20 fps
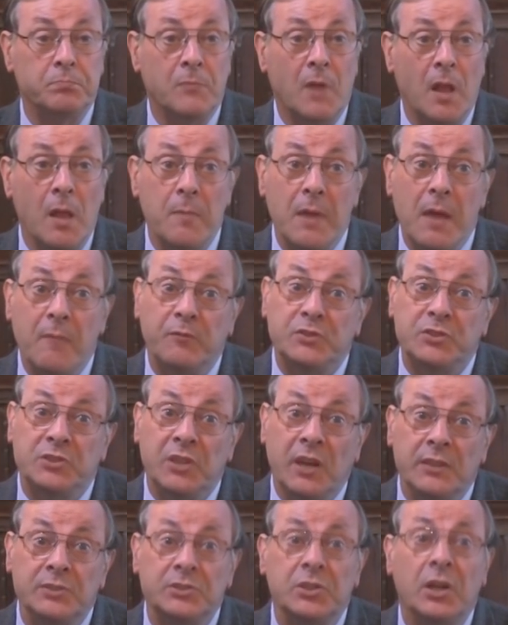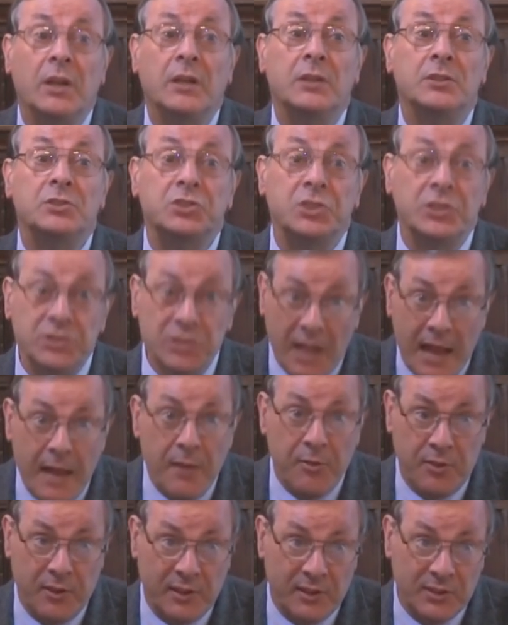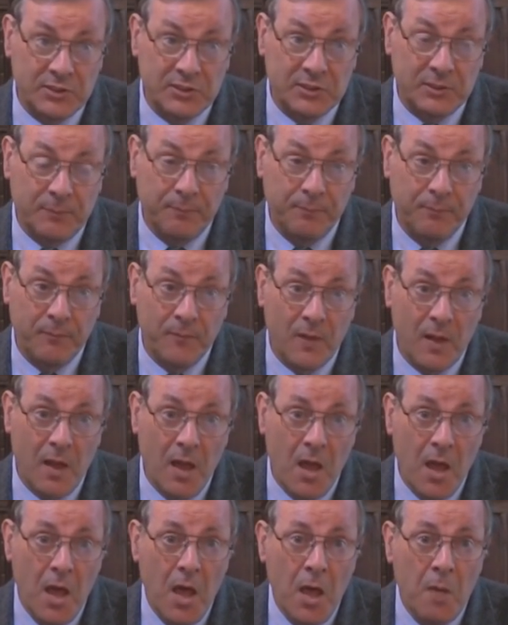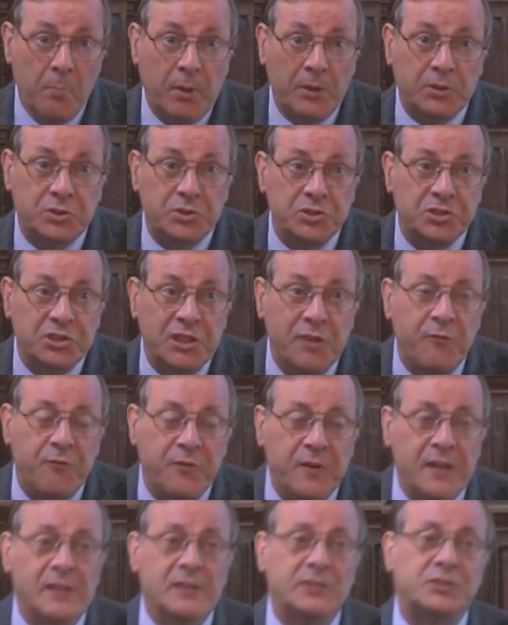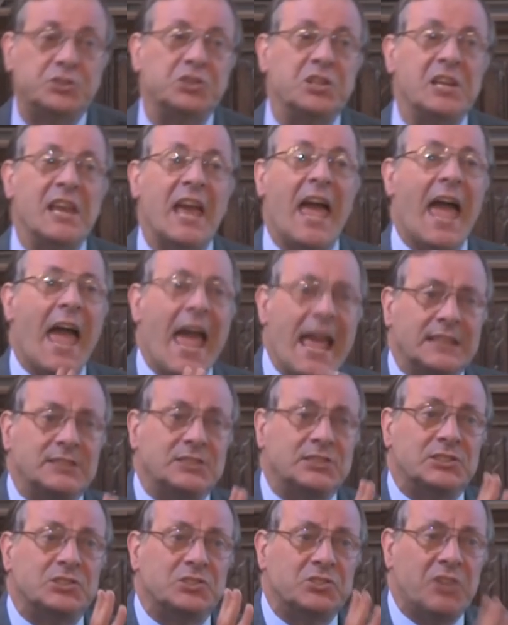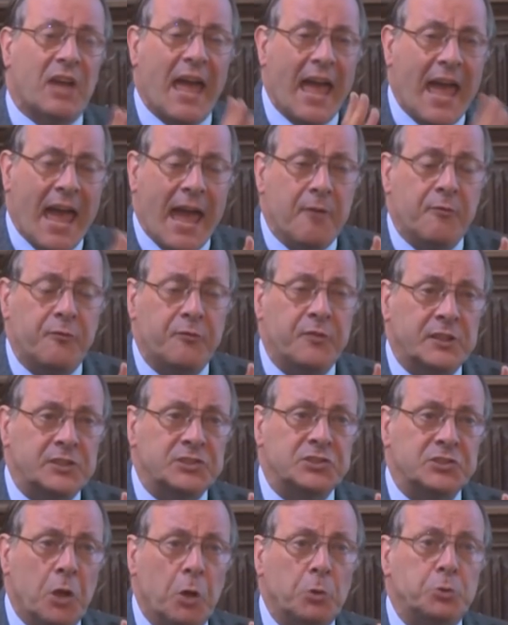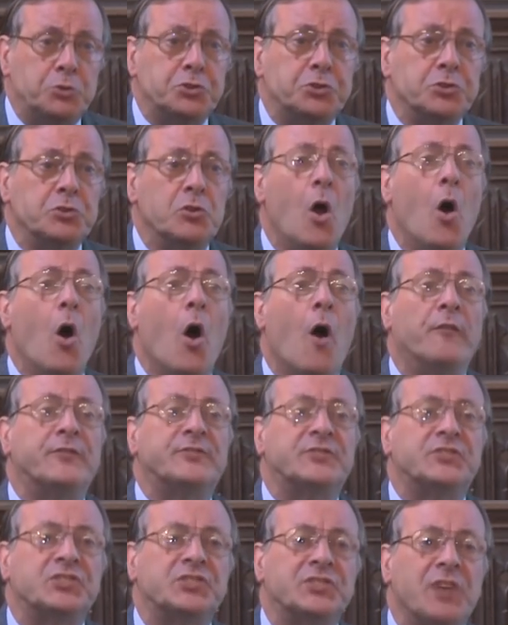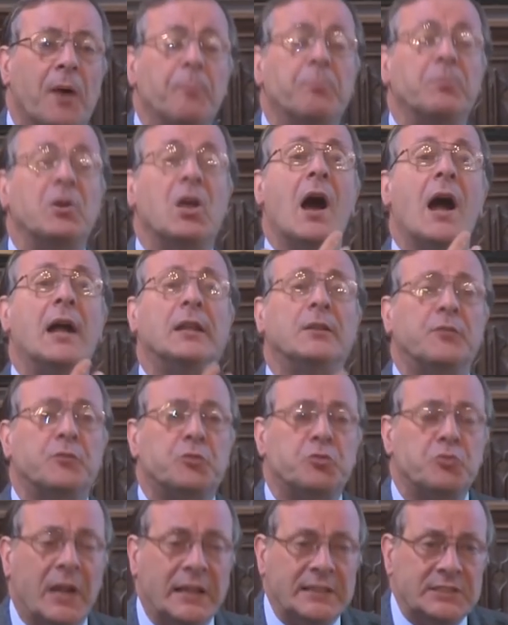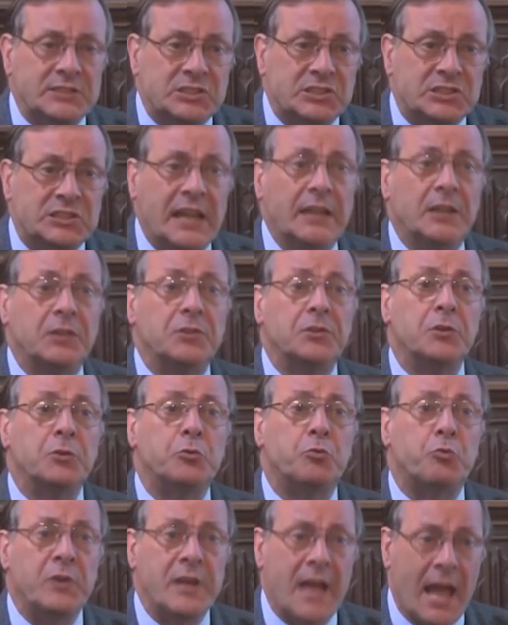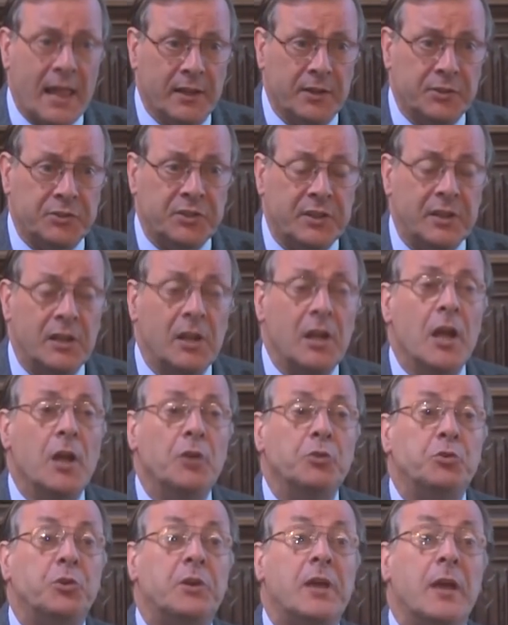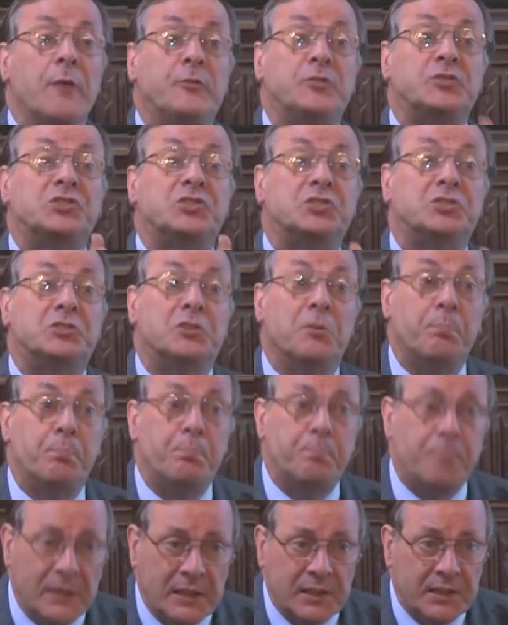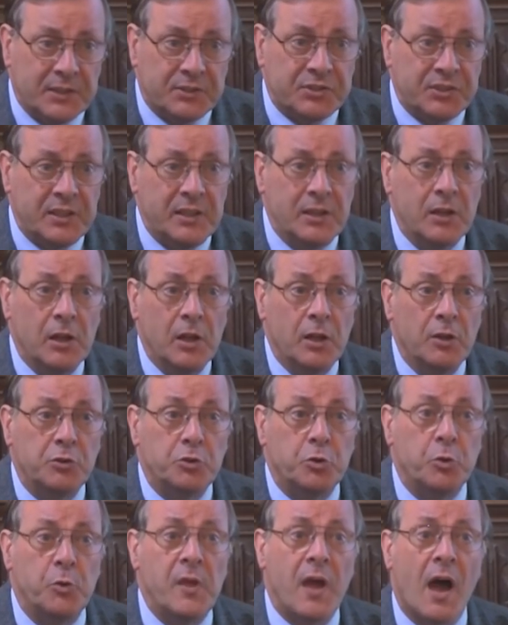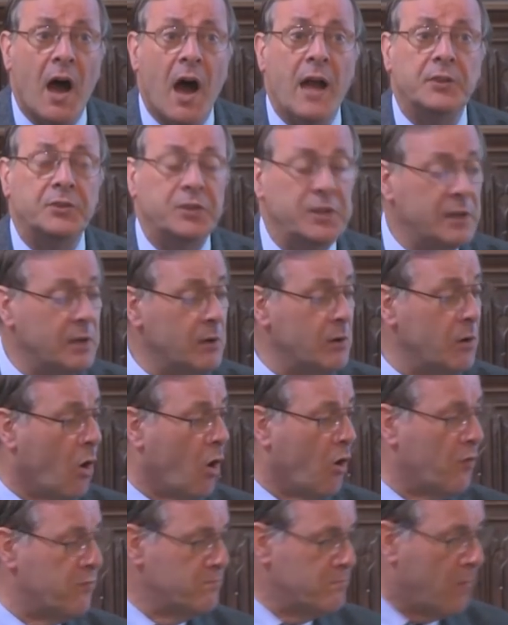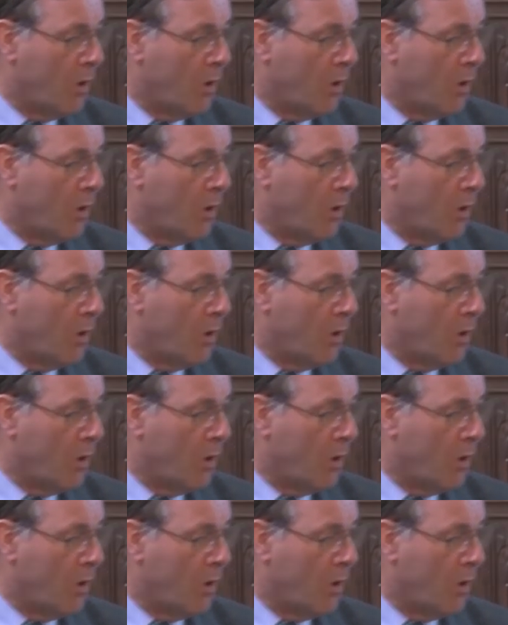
Now, let me emphasize she's an atheist, but she feels she has to have this notion of some kind of transcendent reality to give stability to the idea of